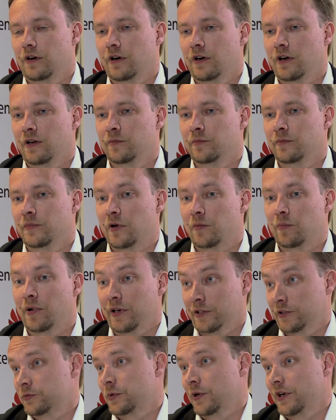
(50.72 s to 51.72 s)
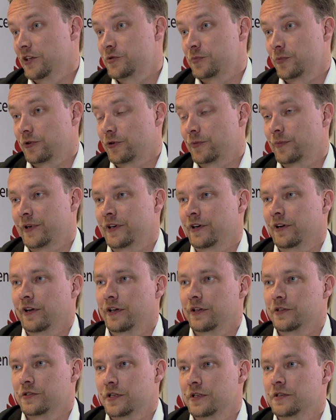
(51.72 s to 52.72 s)
I'm part of Wireless Broadband
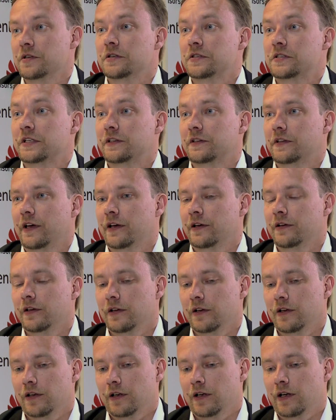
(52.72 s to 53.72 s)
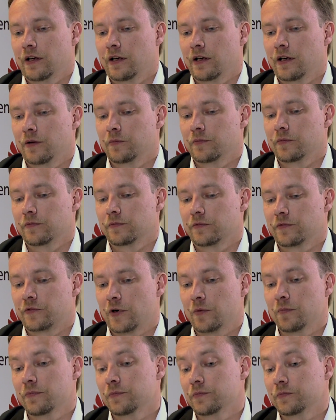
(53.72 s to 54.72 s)
Alliance and sit there.
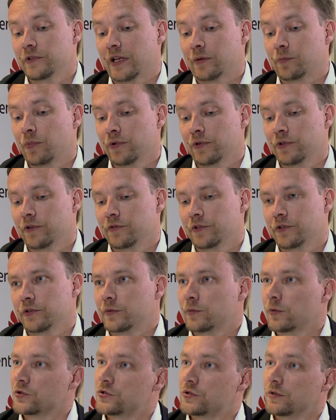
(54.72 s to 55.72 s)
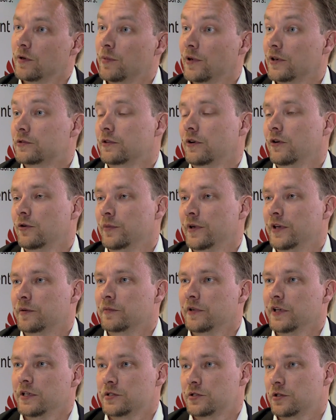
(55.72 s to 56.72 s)
From that point of view, it was about roaming,
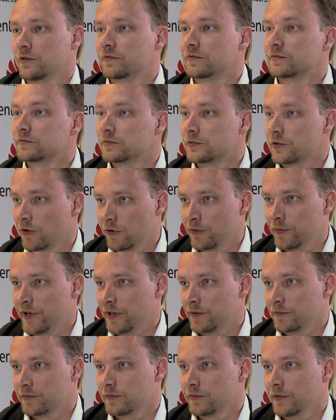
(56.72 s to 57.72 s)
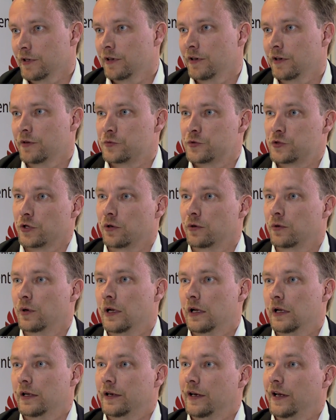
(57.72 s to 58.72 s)
ease of roaming. So
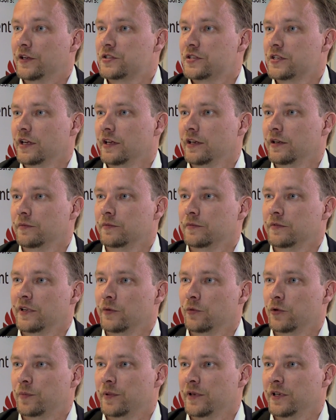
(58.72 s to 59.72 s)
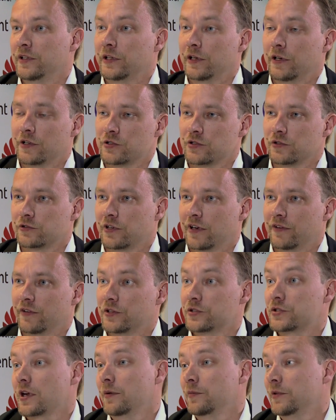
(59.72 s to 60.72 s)
let's say there would be international
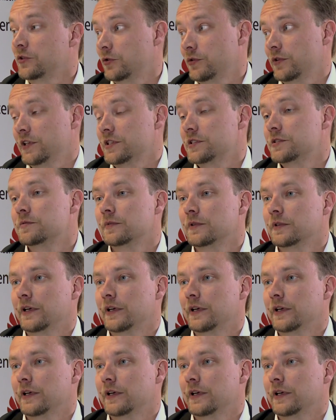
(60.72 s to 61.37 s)
travelers coming to this